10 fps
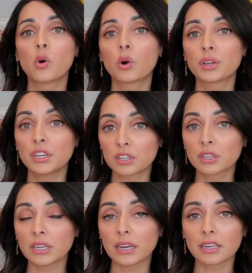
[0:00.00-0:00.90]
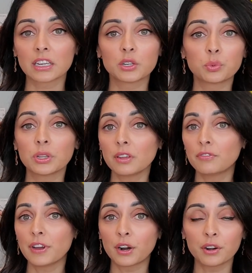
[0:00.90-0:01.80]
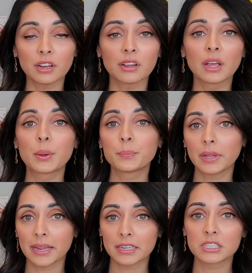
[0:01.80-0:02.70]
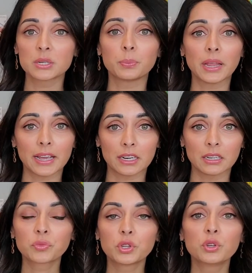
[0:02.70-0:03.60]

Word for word: or yearly, and it can really vary plan to plan.